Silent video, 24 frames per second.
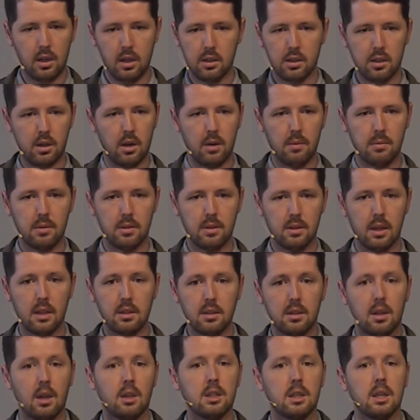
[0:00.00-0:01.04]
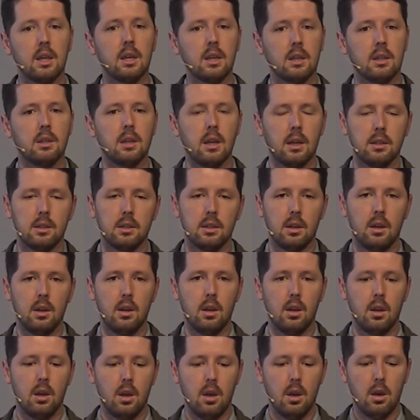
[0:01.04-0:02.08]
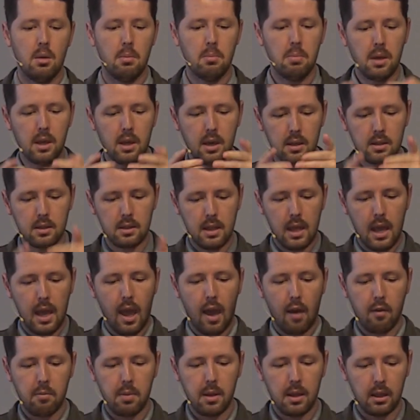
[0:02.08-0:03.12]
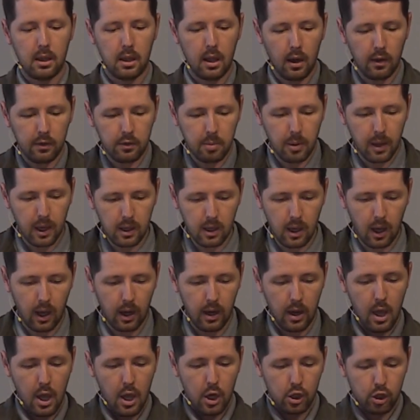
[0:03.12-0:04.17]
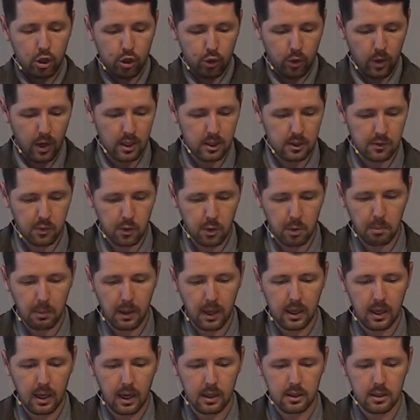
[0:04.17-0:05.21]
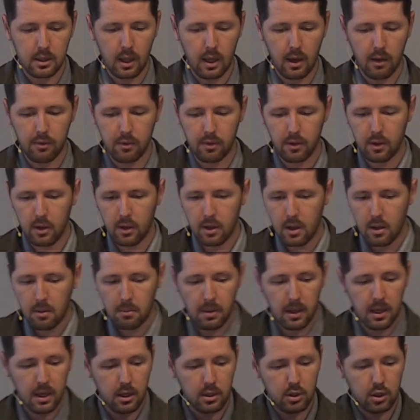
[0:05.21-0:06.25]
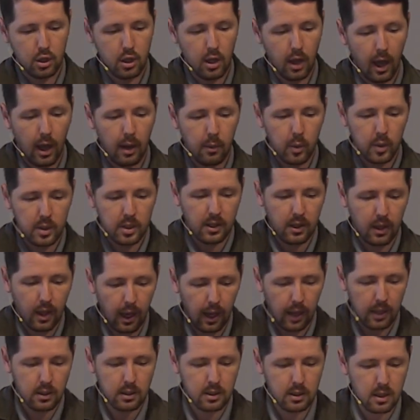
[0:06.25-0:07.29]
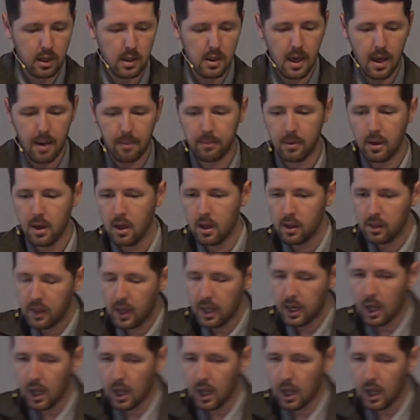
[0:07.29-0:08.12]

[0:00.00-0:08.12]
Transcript: in terms that doesn't exist because they have been loved by God, transformed by God's love, because God was kind to them. They